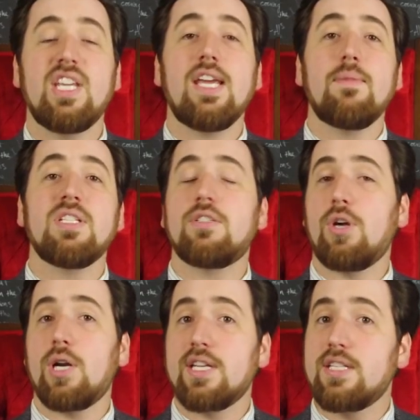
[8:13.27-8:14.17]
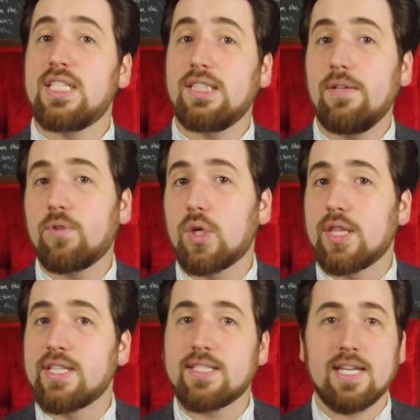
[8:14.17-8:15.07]
The game is starting to deliver
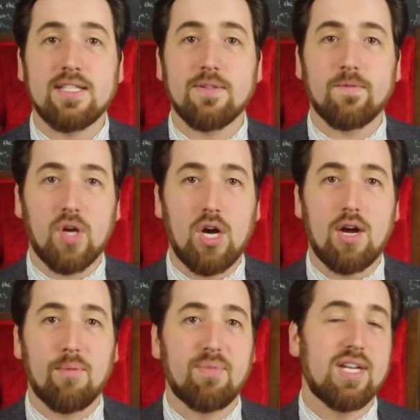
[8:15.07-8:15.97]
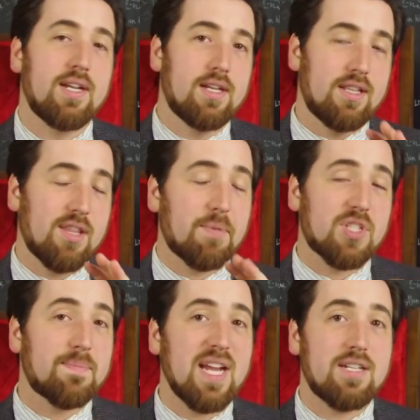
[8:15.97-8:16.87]
on this sense of awe, but the
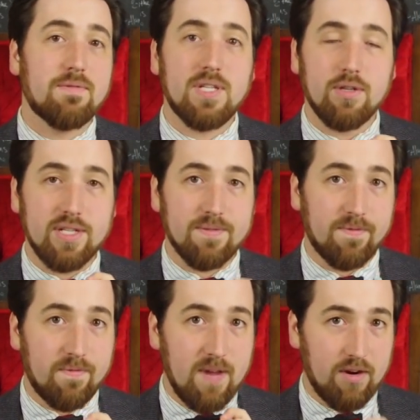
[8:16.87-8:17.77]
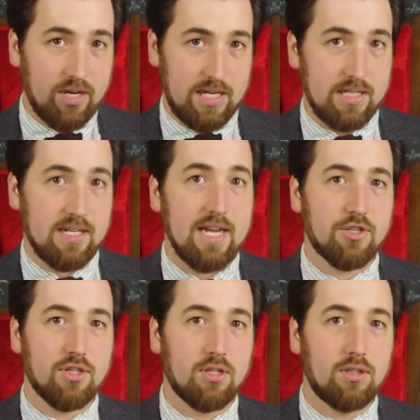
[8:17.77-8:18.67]
perspective here is very
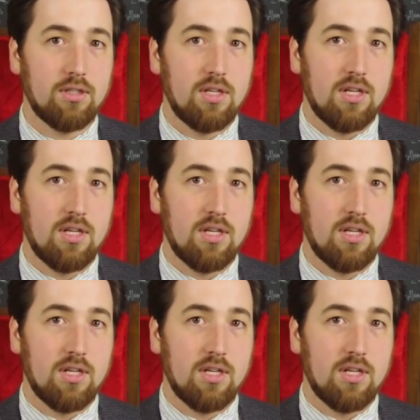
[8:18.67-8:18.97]
intentional.